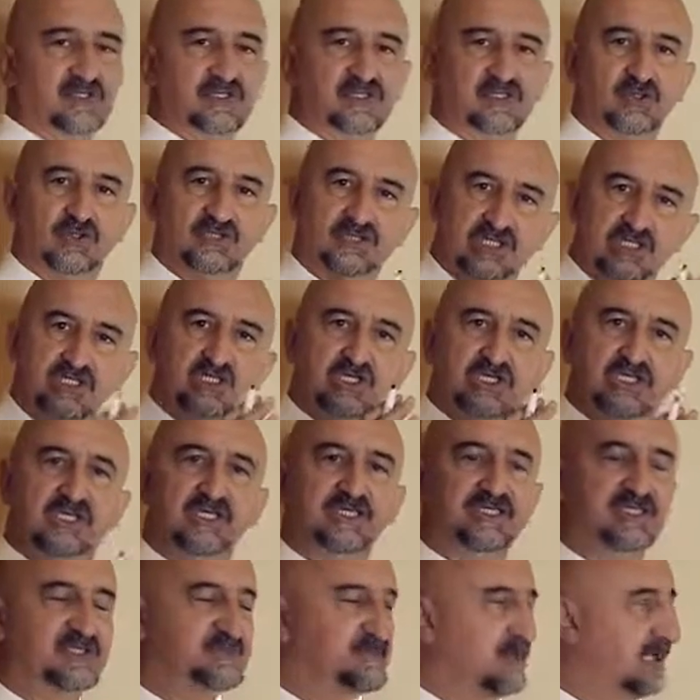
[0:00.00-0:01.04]

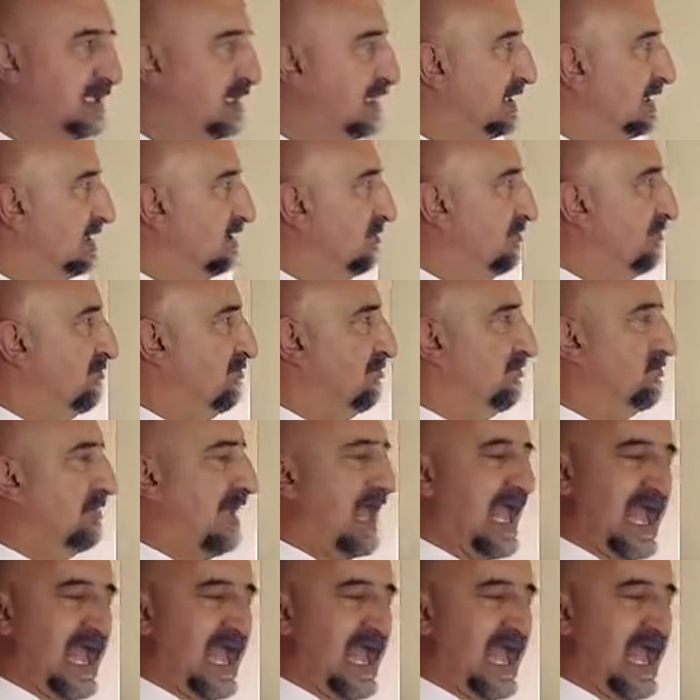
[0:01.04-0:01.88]
strategically speaking,